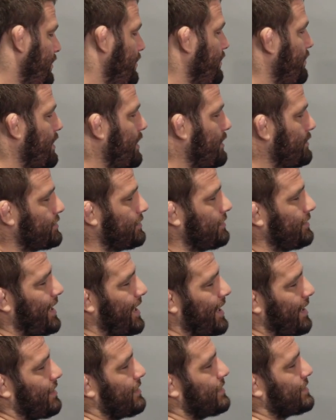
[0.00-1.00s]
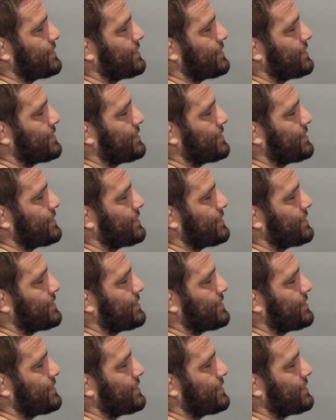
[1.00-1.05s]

Okay, so a lot of this